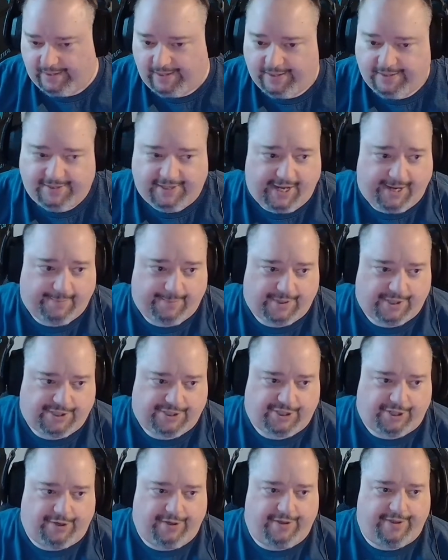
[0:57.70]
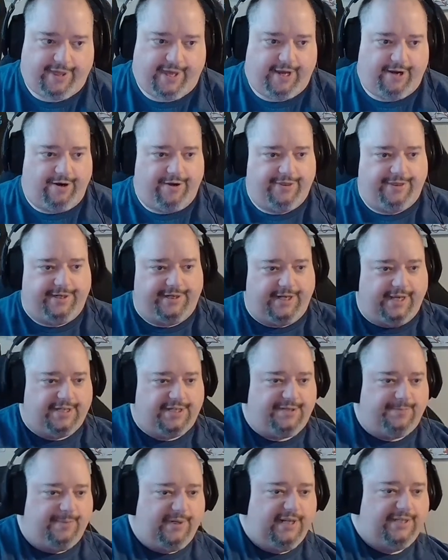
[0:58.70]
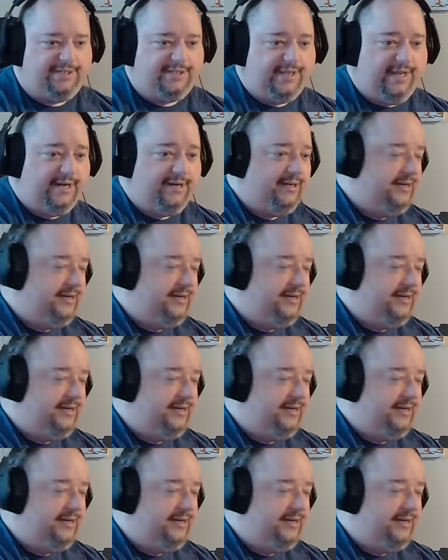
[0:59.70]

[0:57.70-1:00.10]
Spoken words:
camera to show you that on the desk, but it's there.